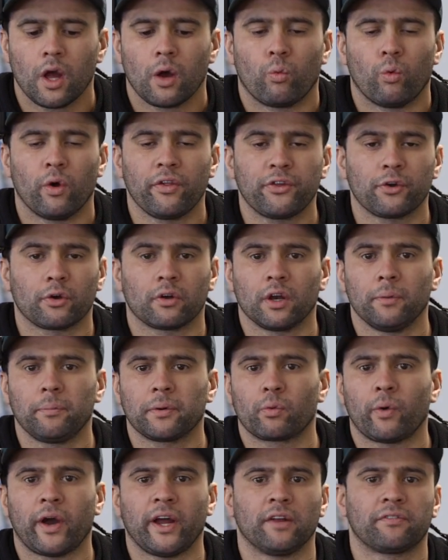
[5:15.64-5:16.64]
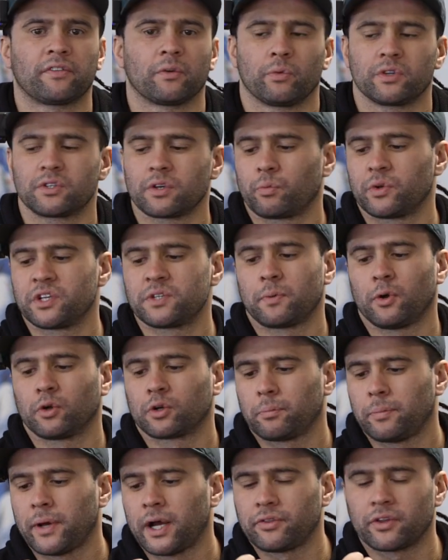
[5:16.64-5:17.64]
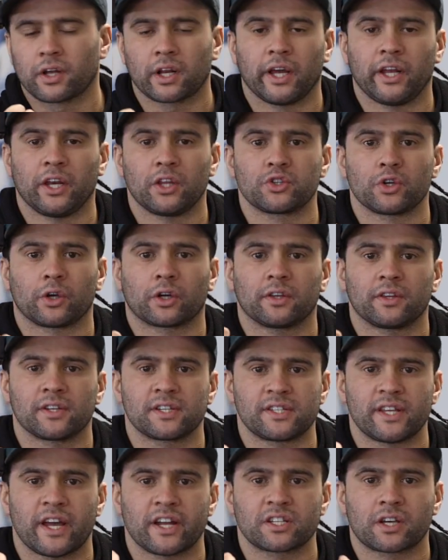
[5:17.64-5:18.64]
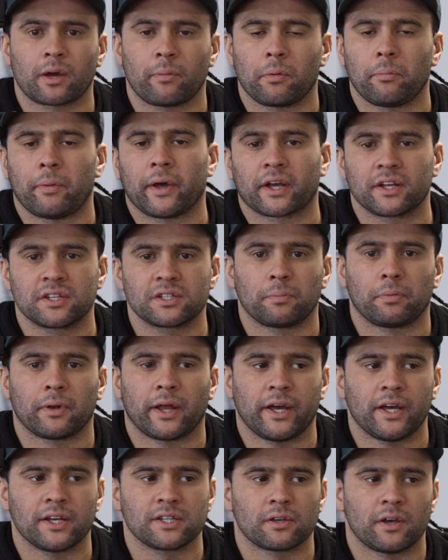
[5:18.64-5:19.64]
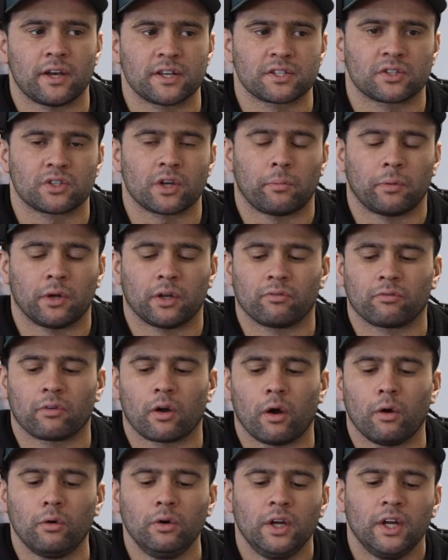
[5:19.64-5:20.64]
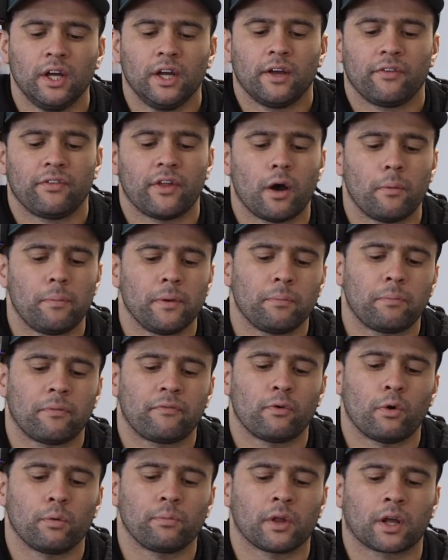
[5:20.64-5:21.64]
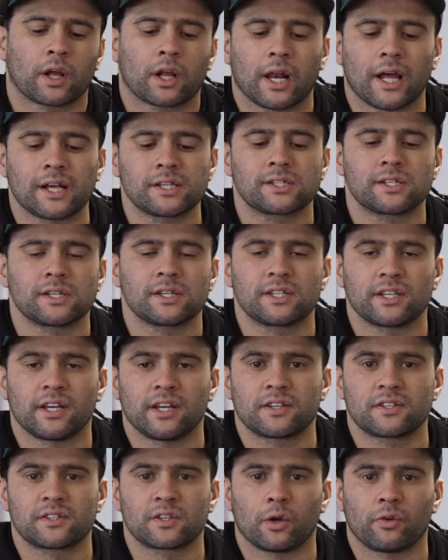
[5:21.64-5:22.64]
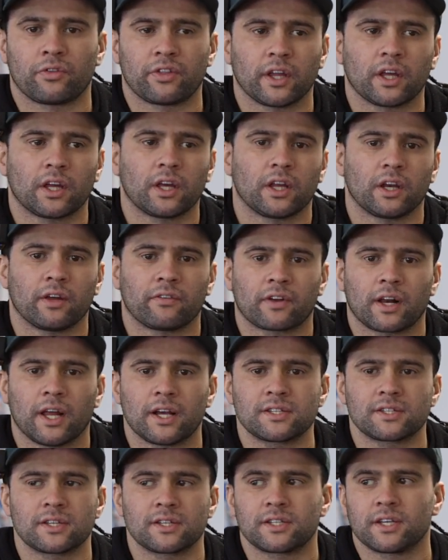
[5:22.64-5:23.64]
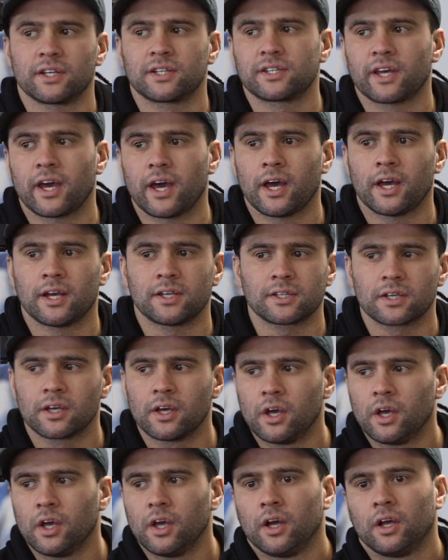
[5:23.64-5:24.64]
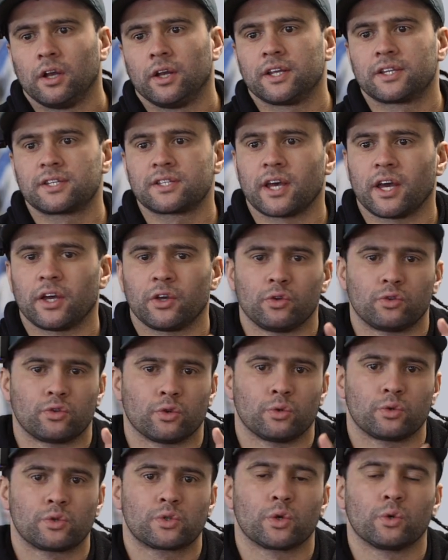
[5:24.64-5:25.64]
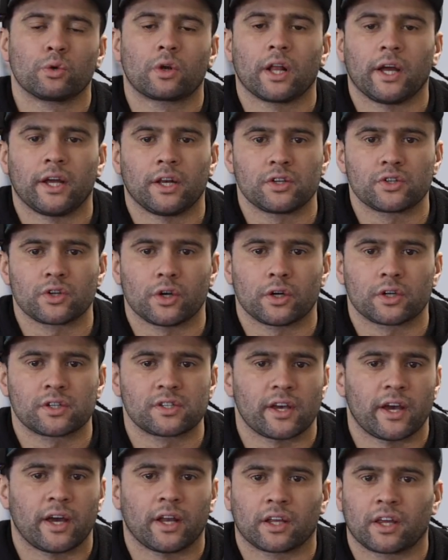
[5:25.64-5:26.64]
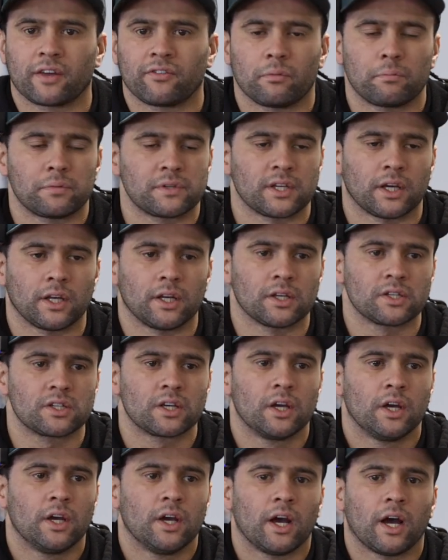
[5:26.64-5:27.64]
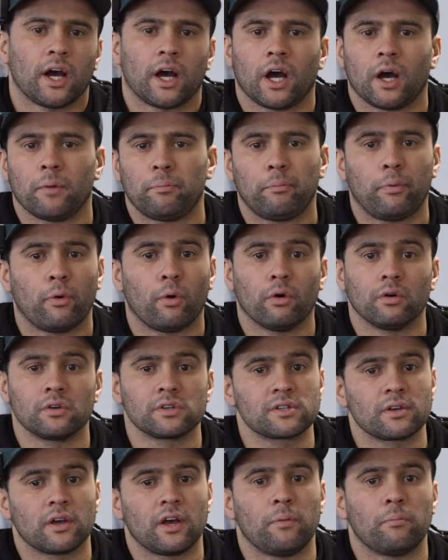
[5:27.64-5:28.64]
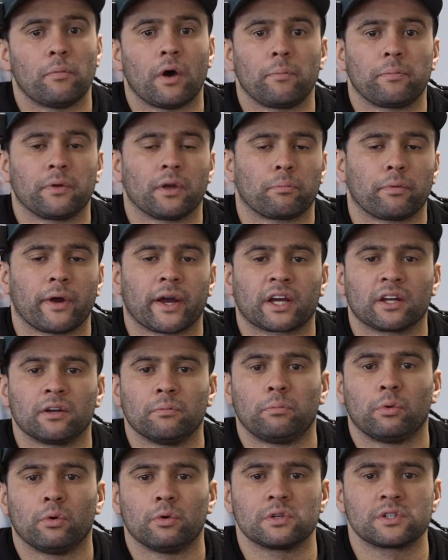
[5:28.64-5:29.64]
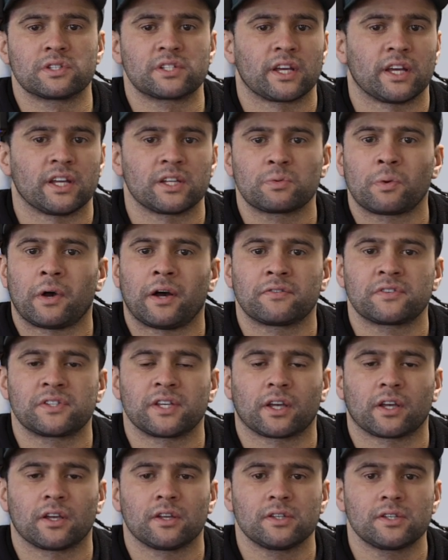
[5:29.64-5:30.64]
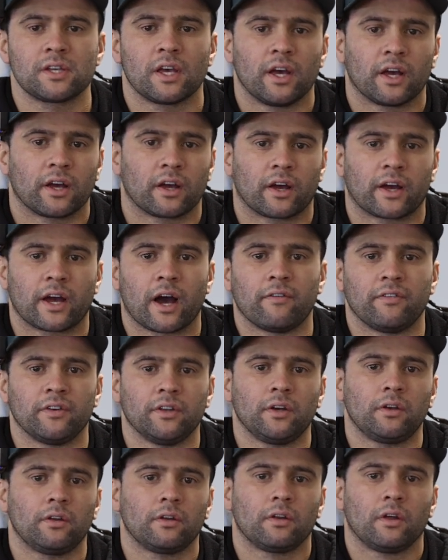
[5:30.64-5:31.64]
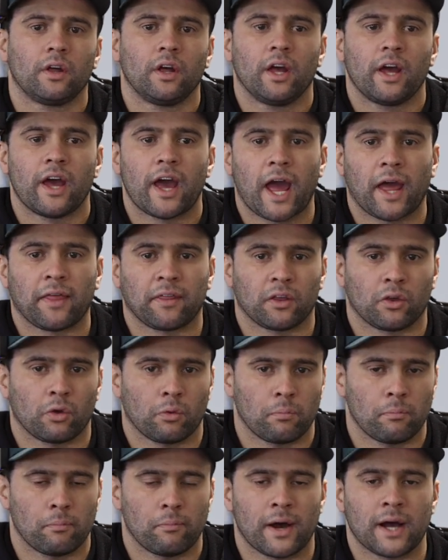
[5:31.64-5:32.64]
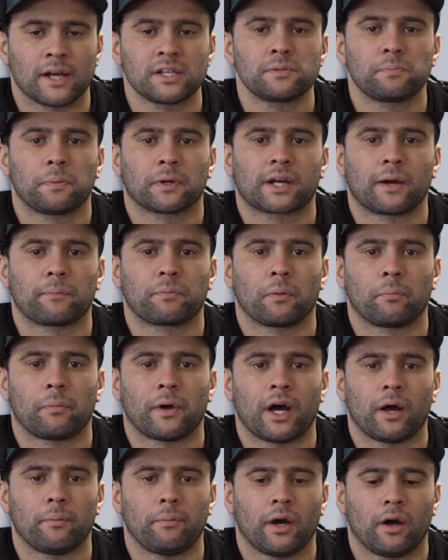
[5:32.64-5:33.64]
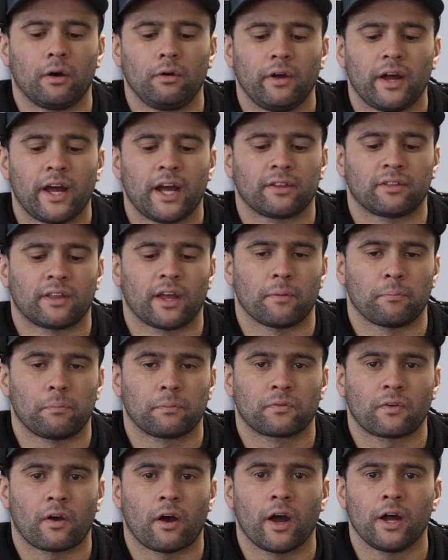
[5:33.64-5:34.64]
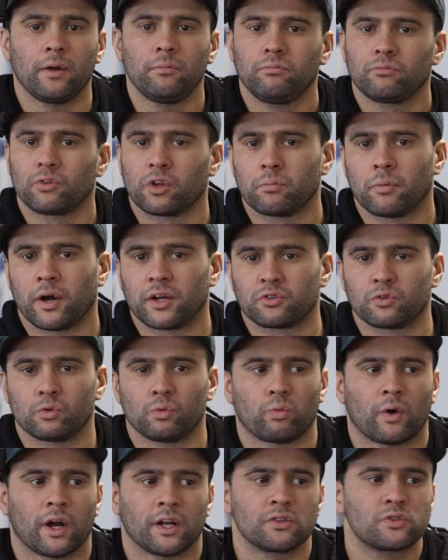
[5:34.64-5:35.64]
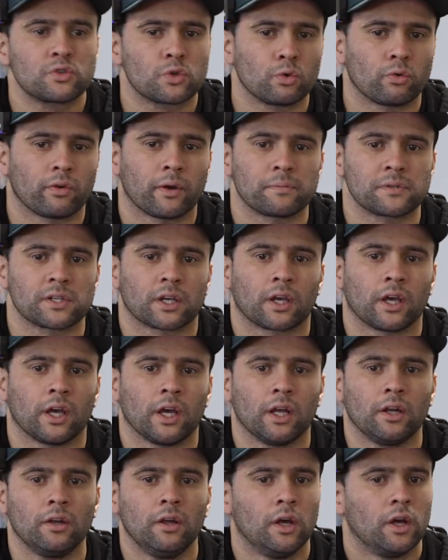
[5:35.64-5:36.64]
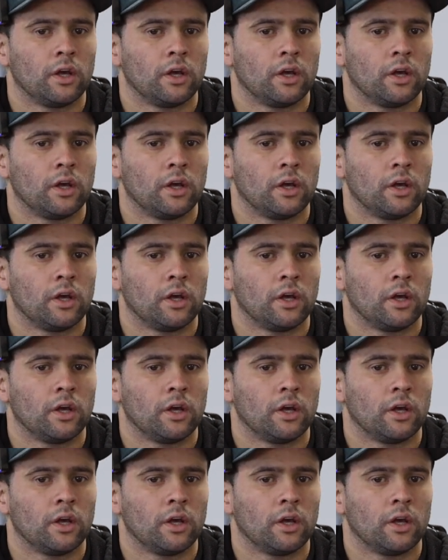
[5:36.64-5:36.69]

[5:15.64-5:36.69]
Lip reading: With your Olympic weightlifting, we spoke about the clean and jerk and the snatch coming back into play as a dominant role. They'll be performed in cluster sets. So thinking of cluster sets as, let's say you do 2 clean and jerks at a given percentage, pause, it might be a bracketed pause, 10, 12 seconds, governed, and then you must pick up the barbell at that time. You might do 1, 2 reps again.